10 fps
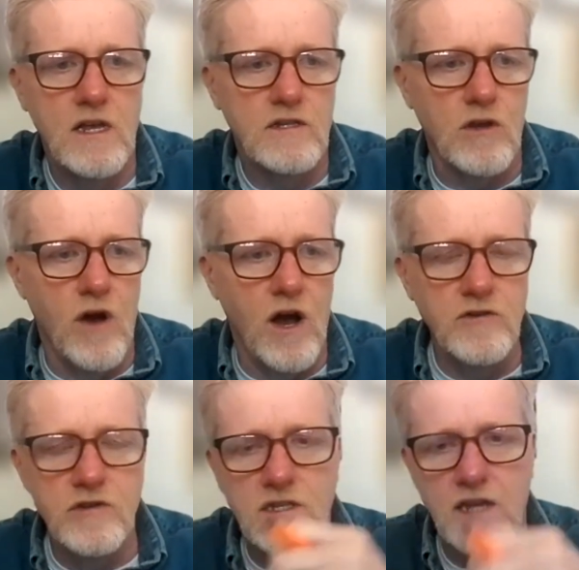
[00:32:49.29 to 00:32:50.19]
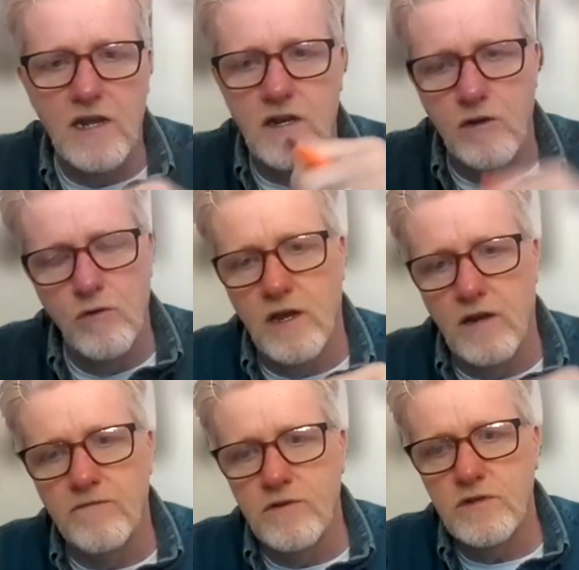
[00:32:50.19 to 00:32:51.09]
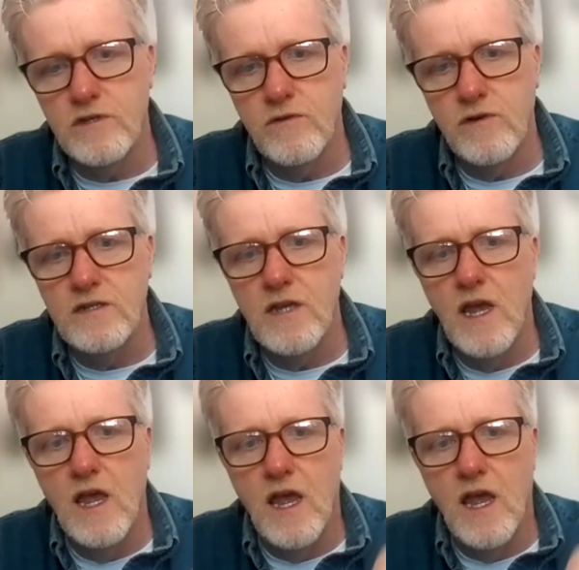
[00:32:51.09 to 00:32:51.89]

So understanding who the influencer is